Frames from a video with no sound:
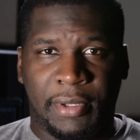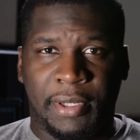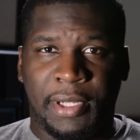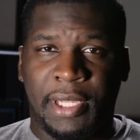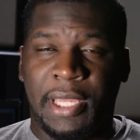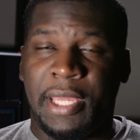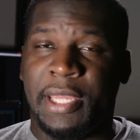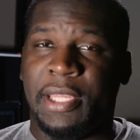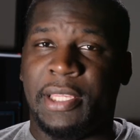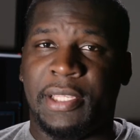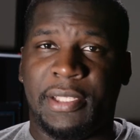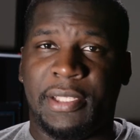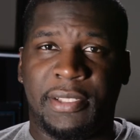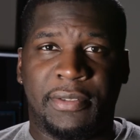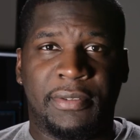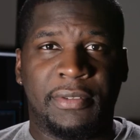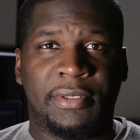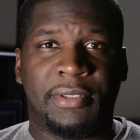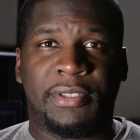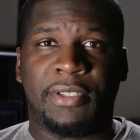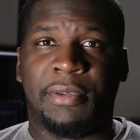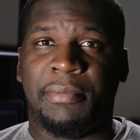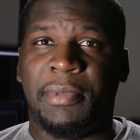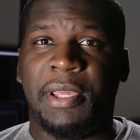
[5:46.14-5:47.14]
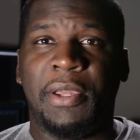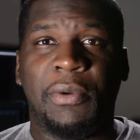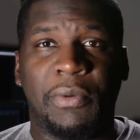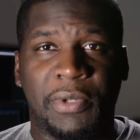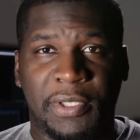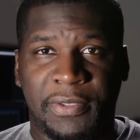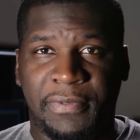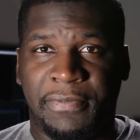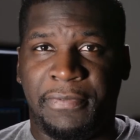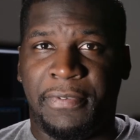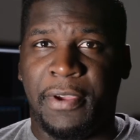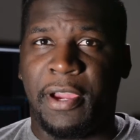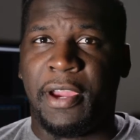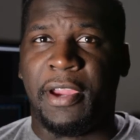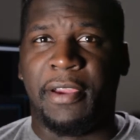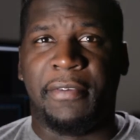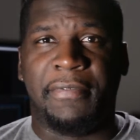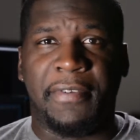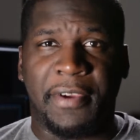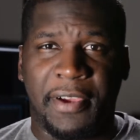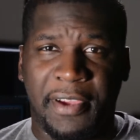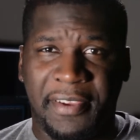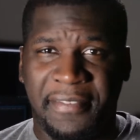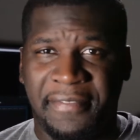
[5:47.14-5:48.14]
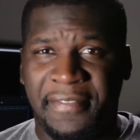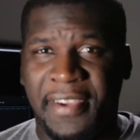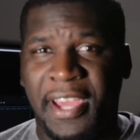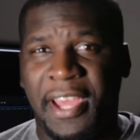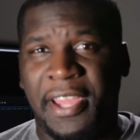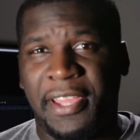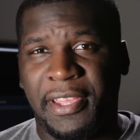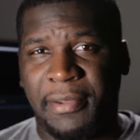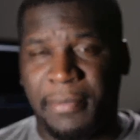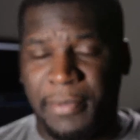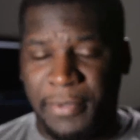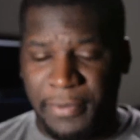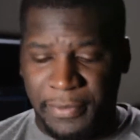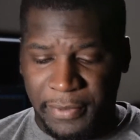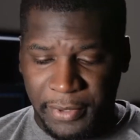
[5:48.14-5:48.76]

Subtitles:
is, to me, was very, very valuable.